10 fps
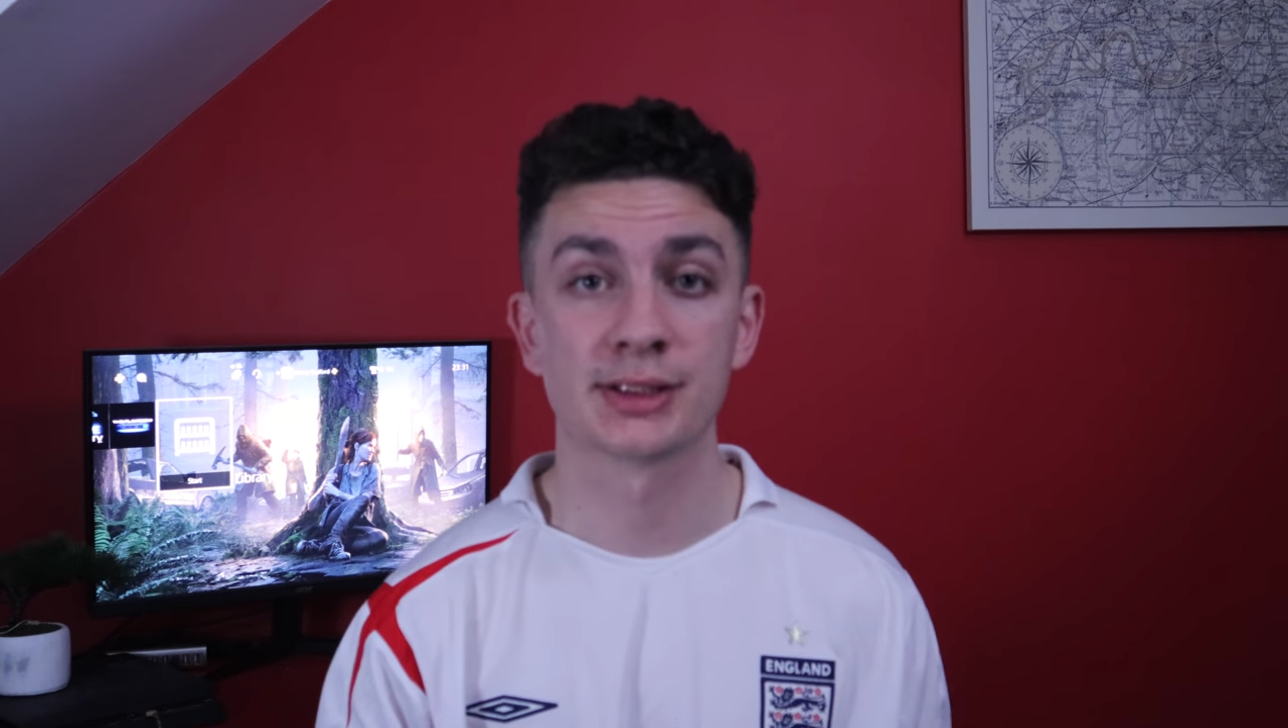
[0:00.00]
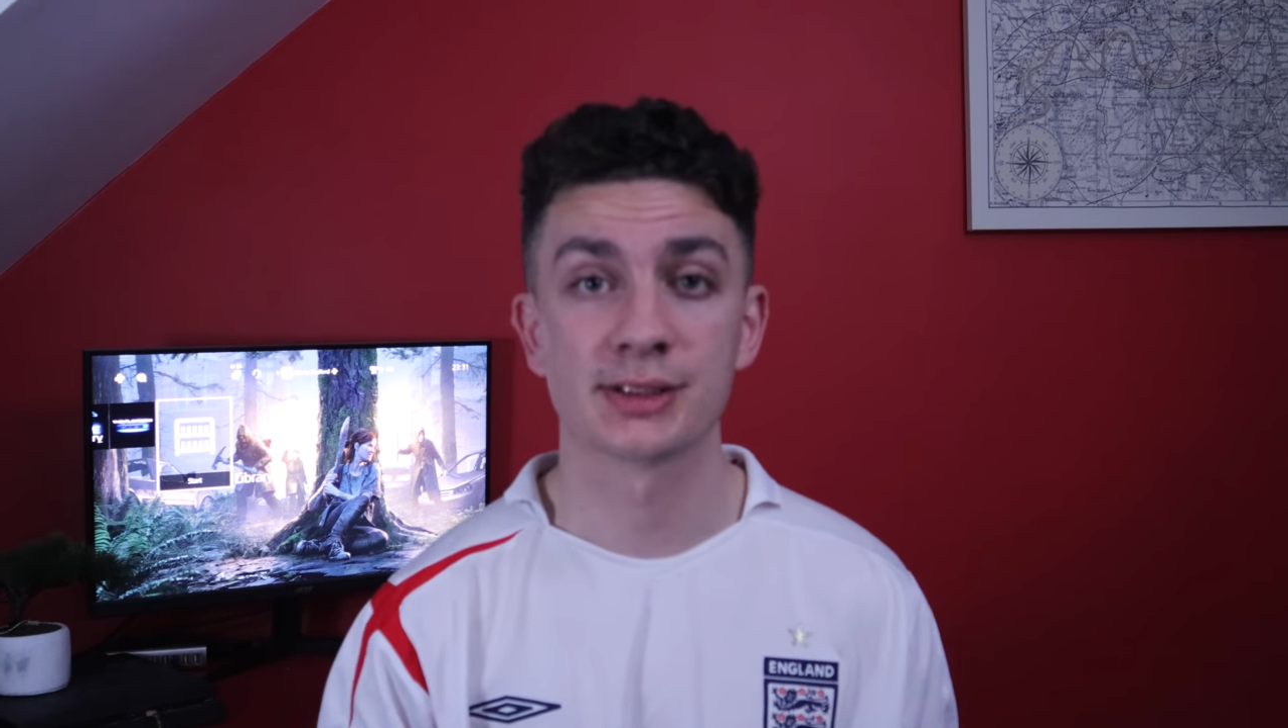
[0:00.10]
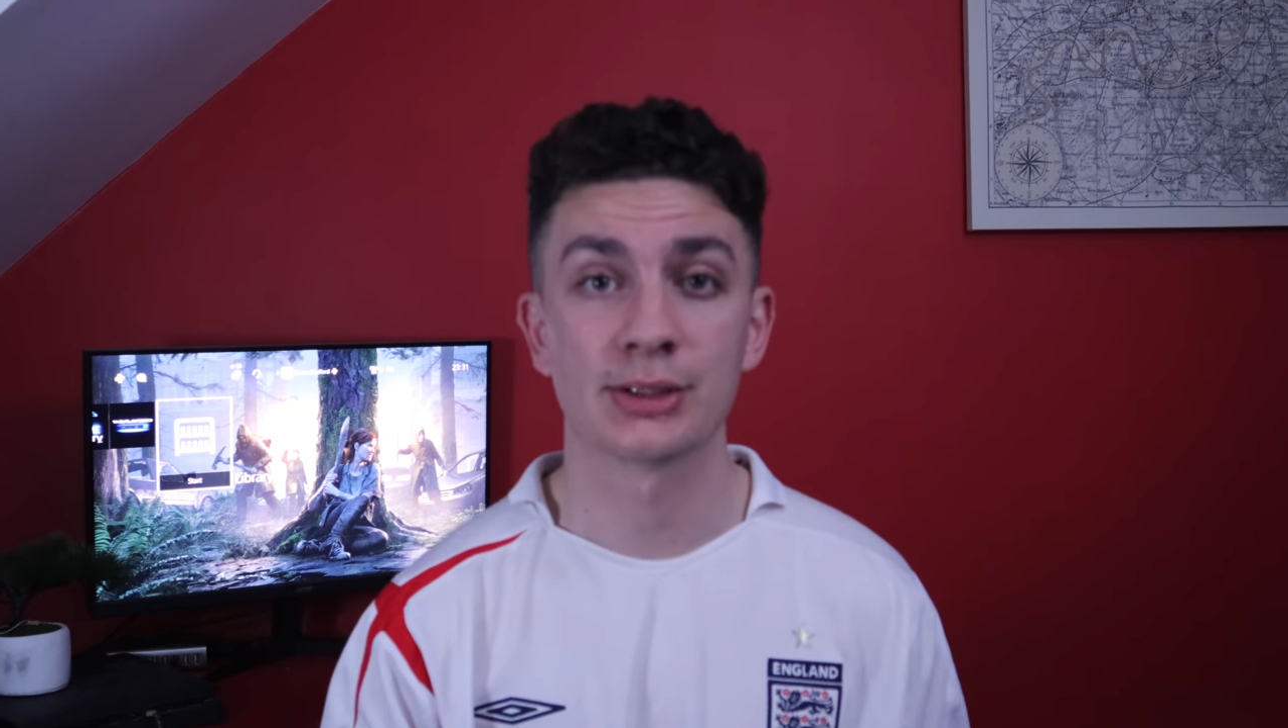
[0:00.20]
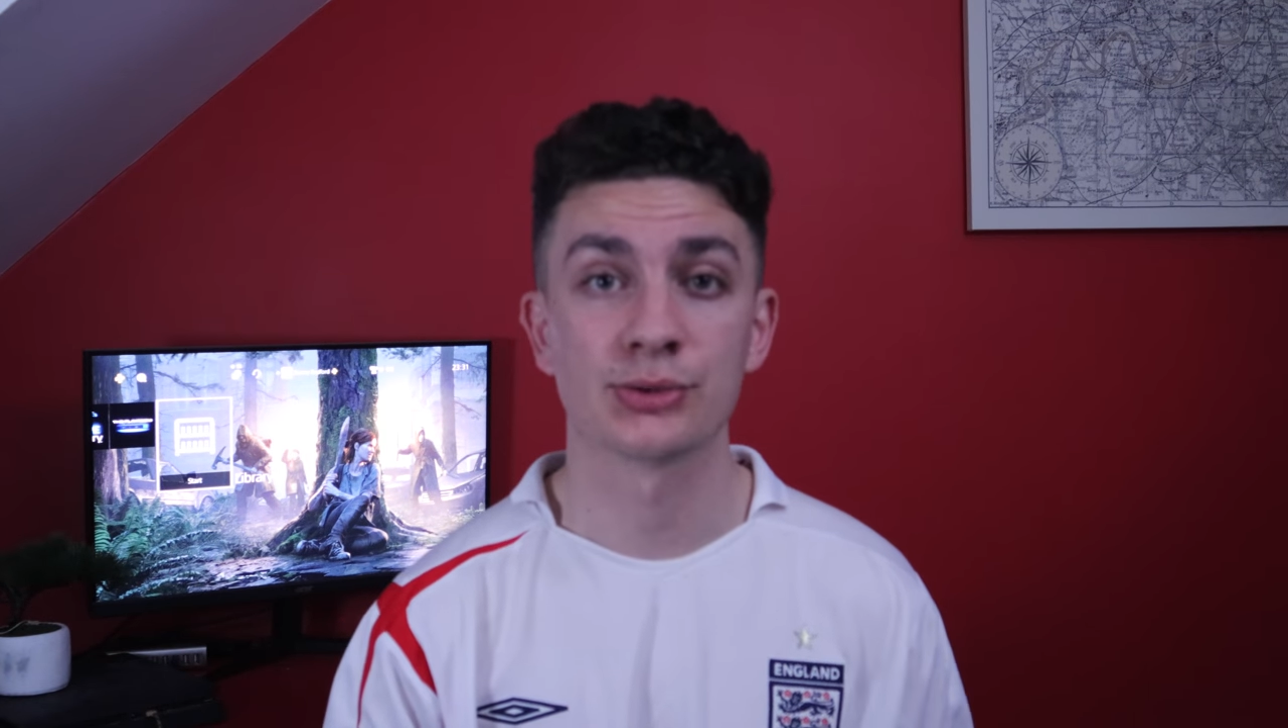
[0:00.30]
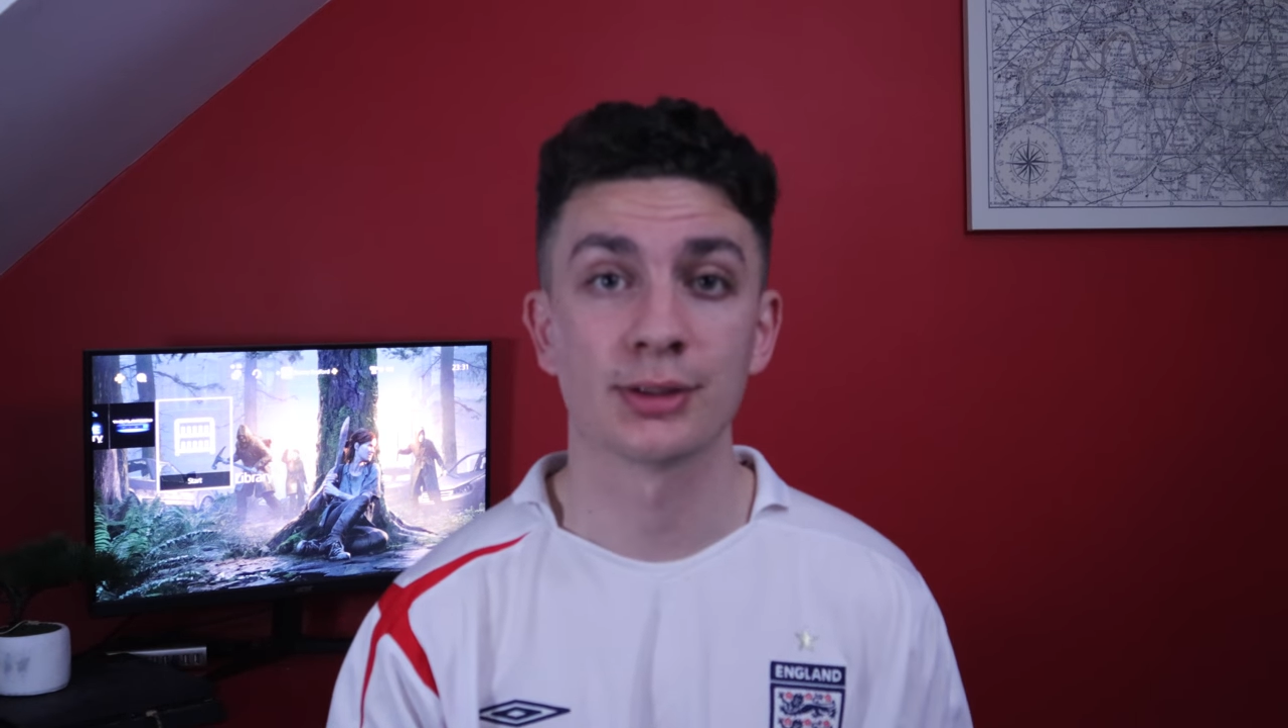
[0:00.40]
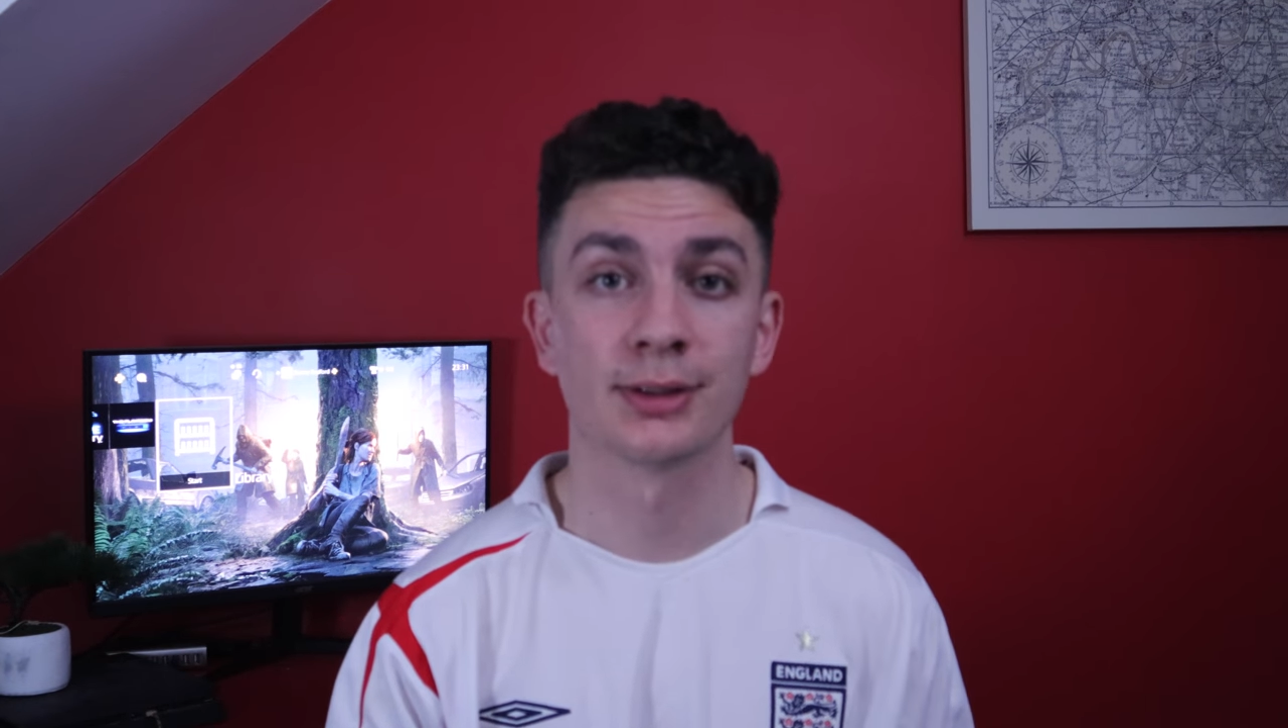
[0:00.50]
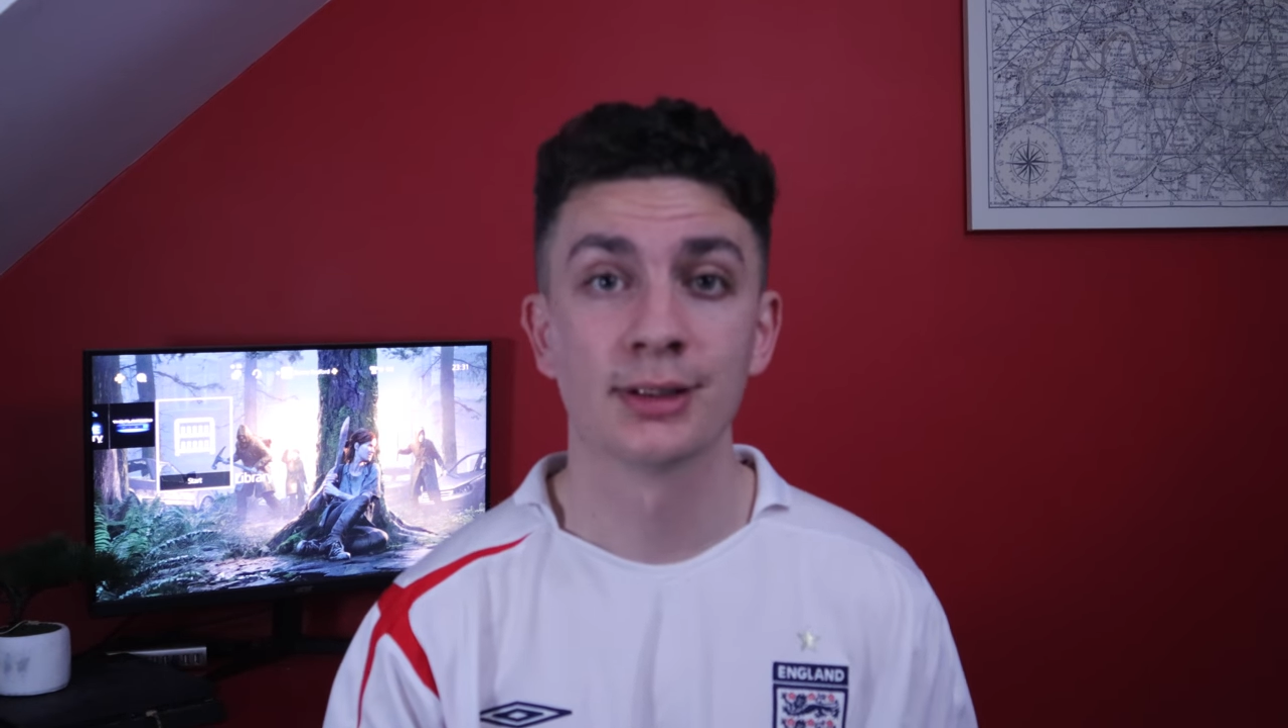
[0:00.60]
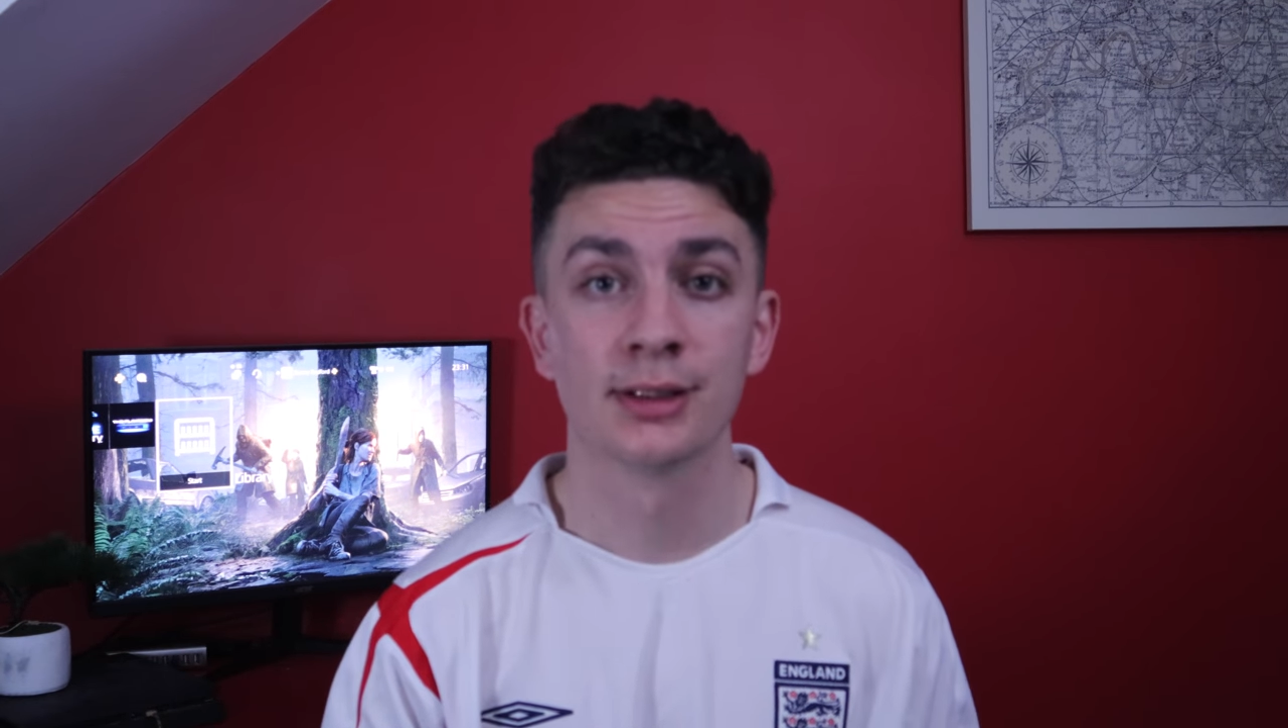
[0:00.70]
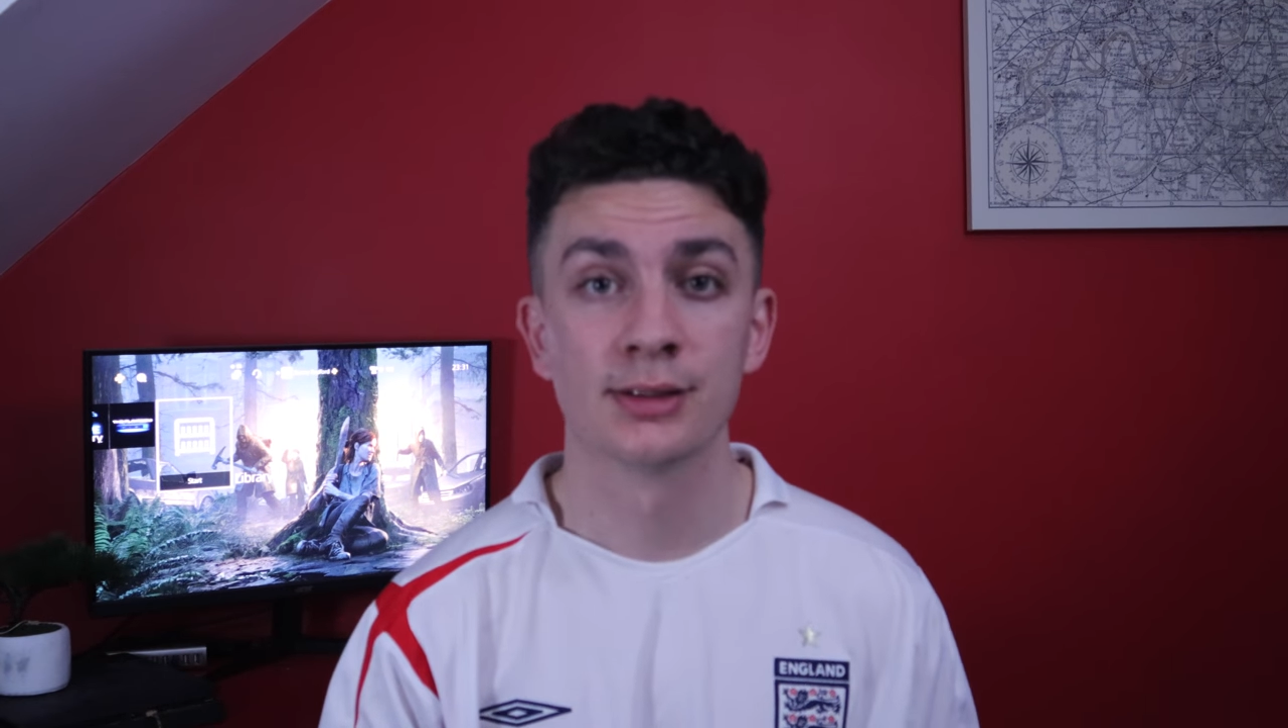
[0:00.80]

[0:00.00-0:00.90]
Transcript: etc.